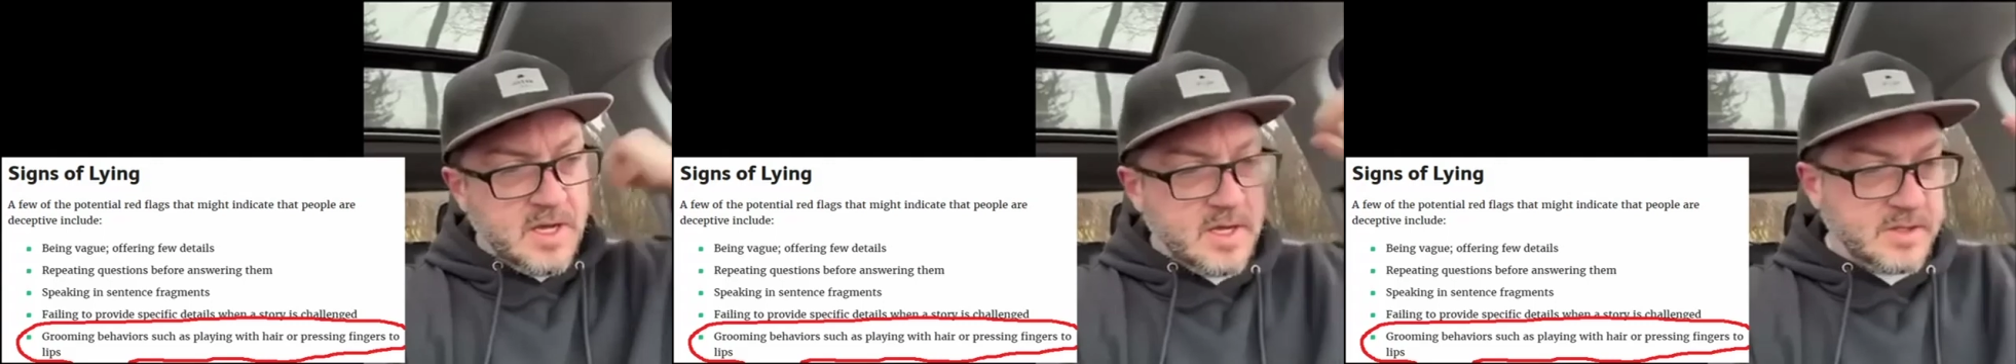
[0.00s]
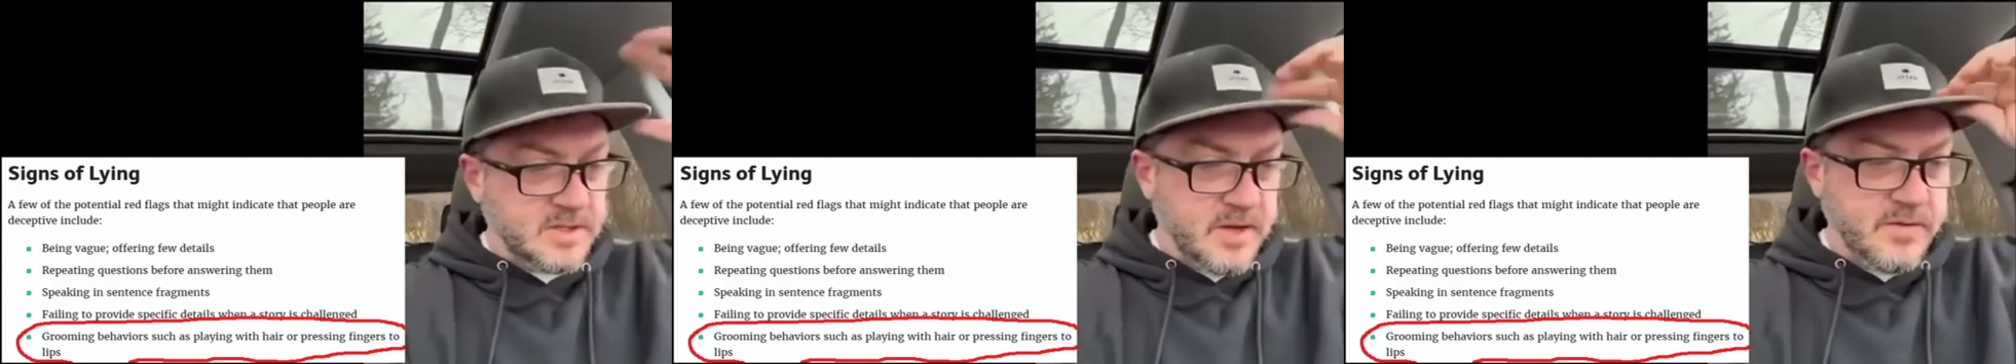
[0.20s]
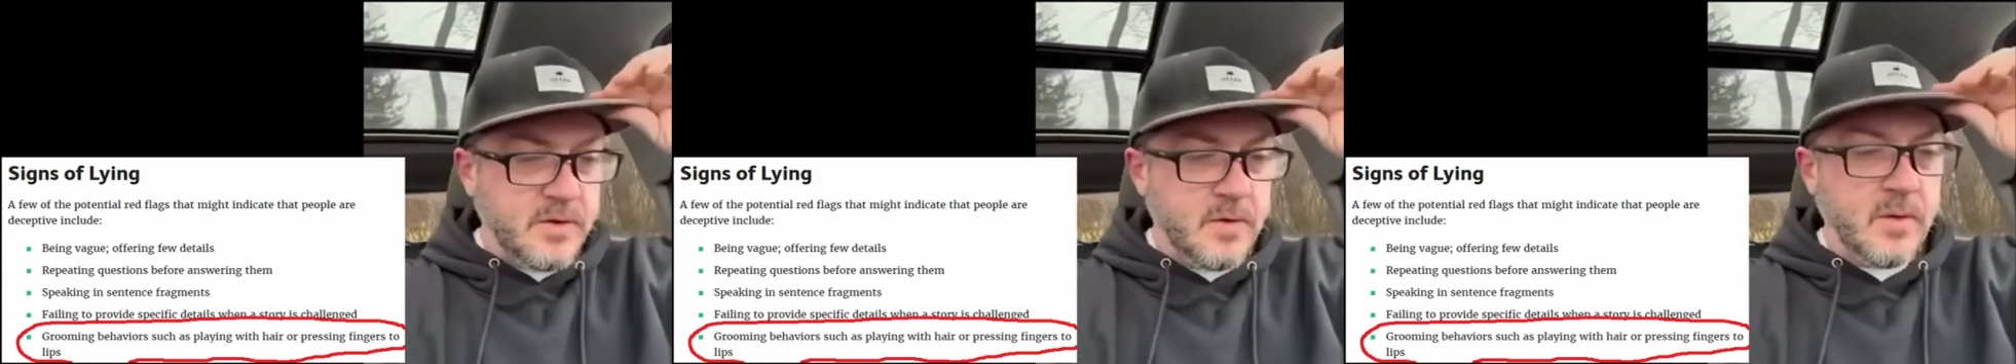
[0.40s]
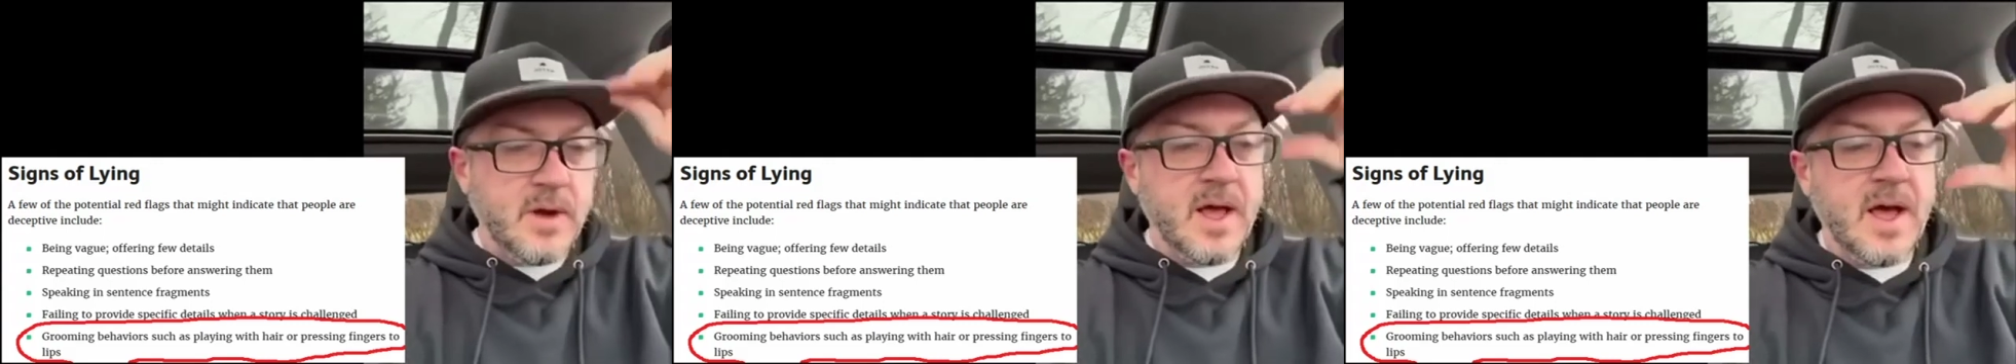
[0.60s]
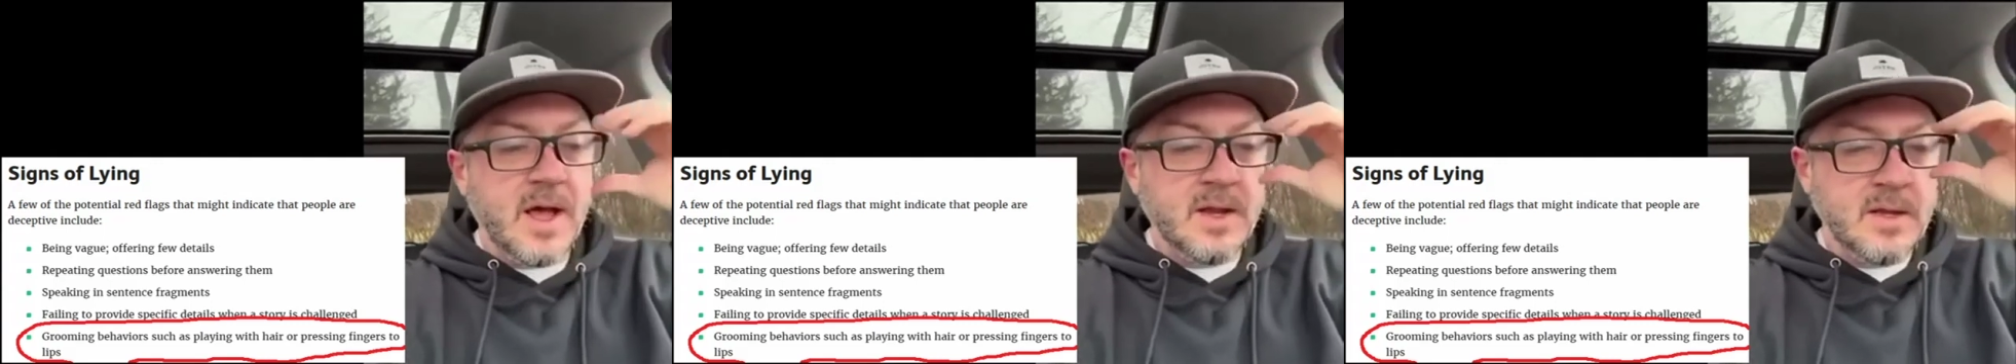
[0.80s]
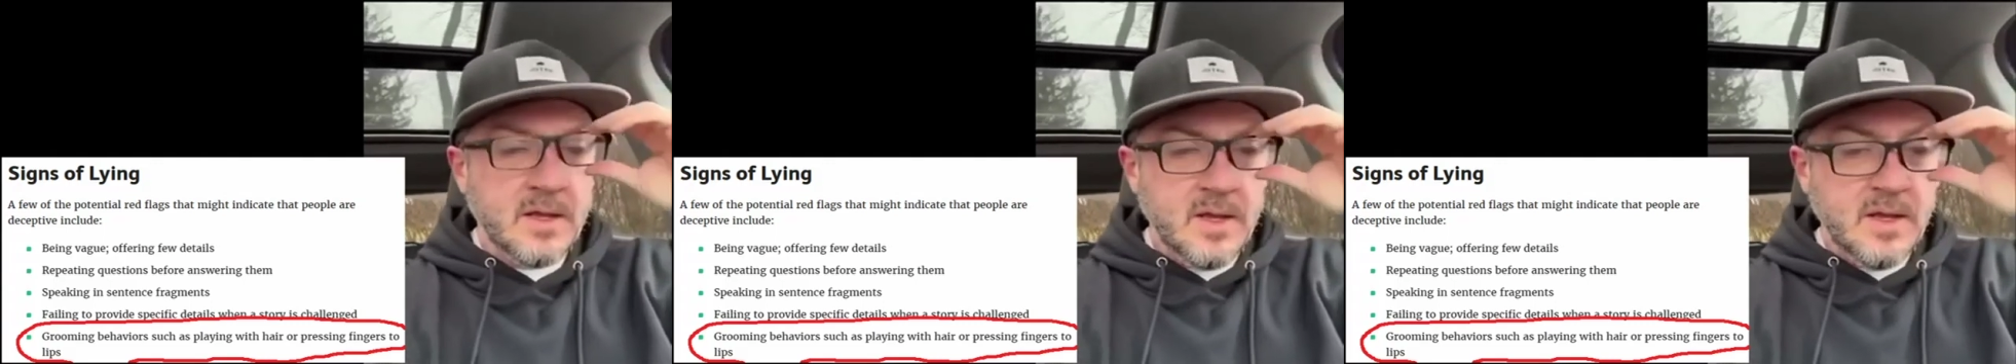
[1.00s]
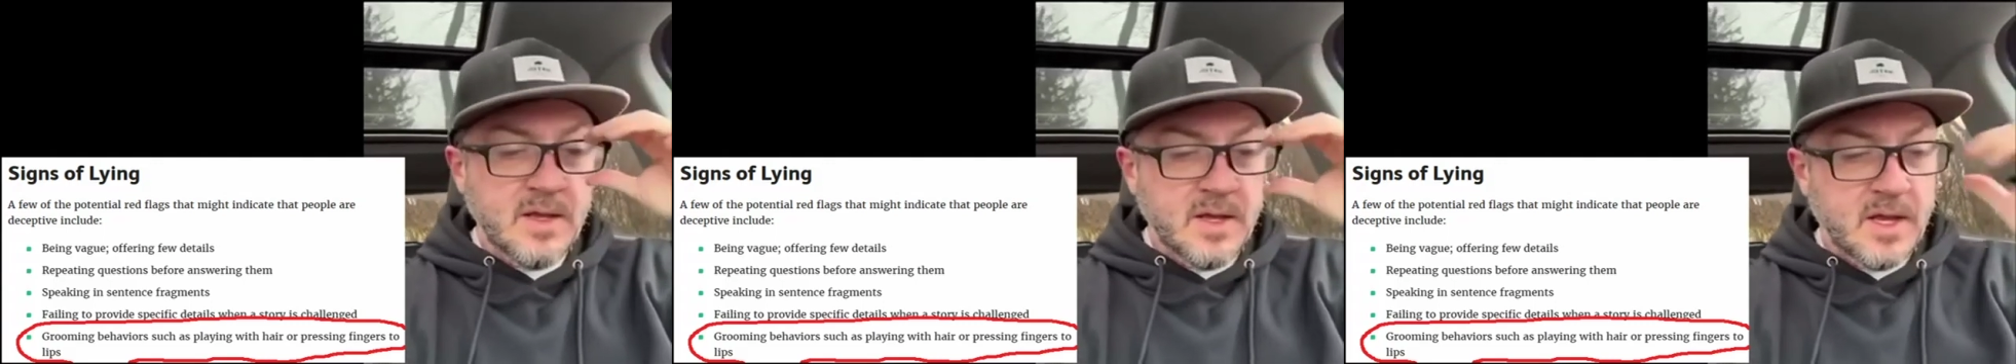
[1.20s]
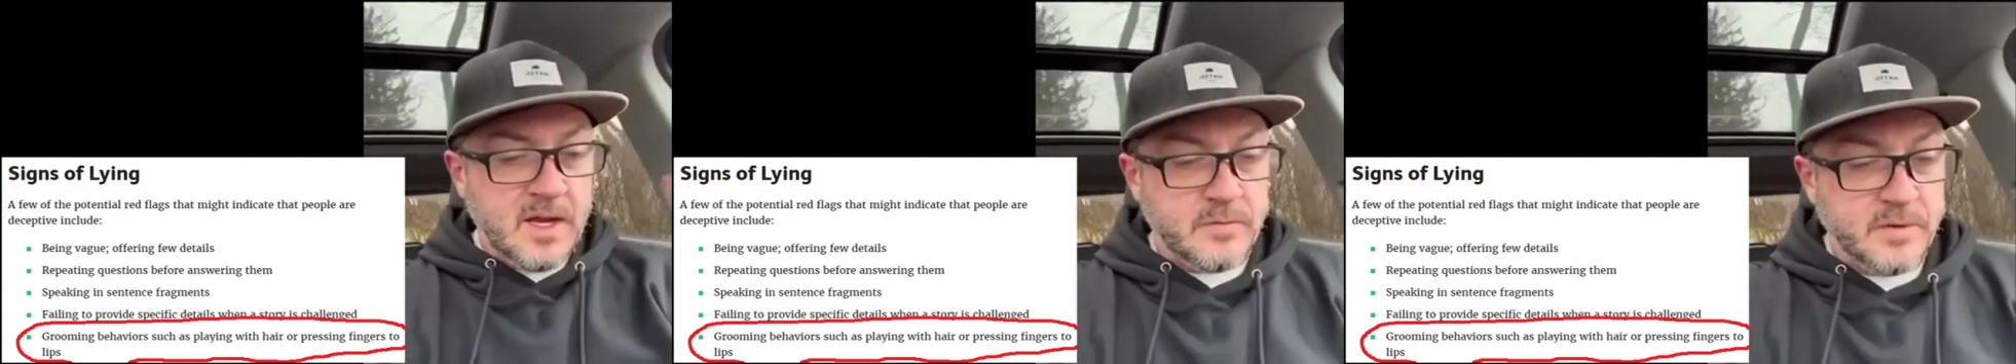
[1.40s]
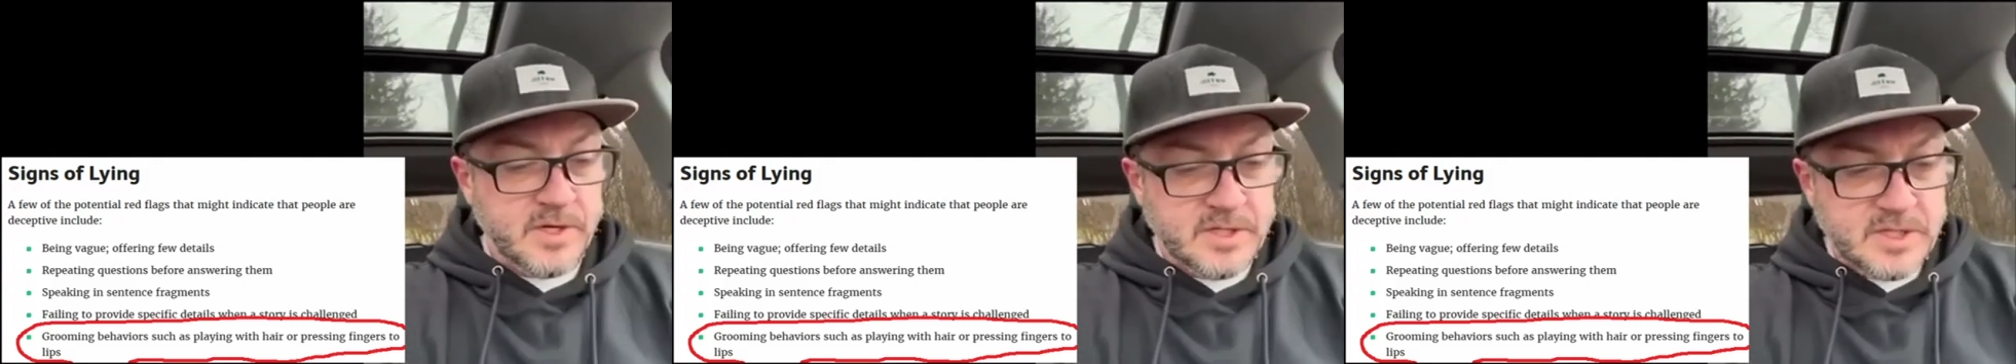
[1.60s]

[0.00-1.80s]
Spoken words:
stuff going on. They reached